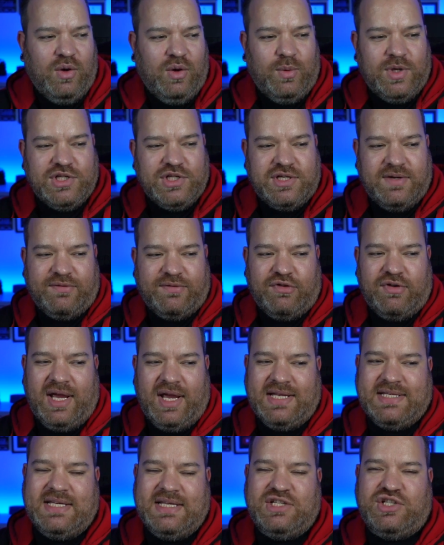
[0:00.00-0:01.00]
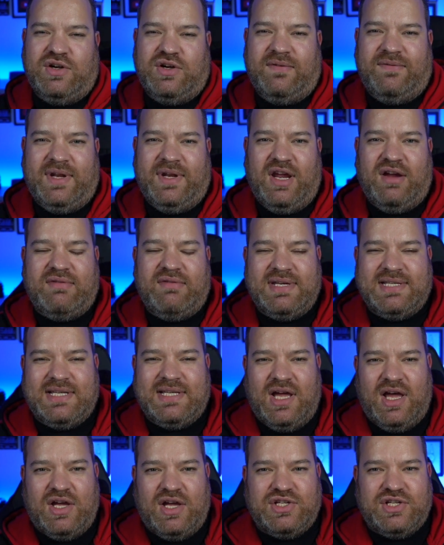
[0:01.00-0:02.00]
Once you've created your video
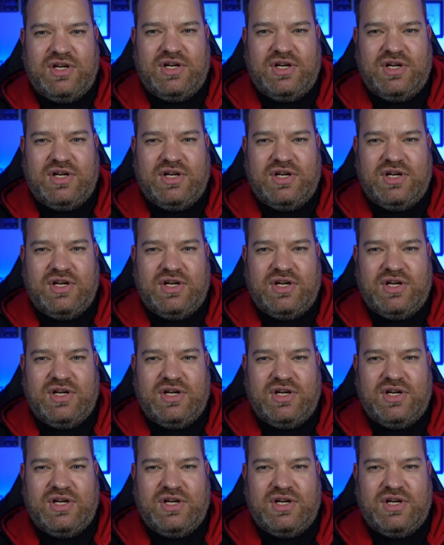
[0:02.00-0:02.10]
research,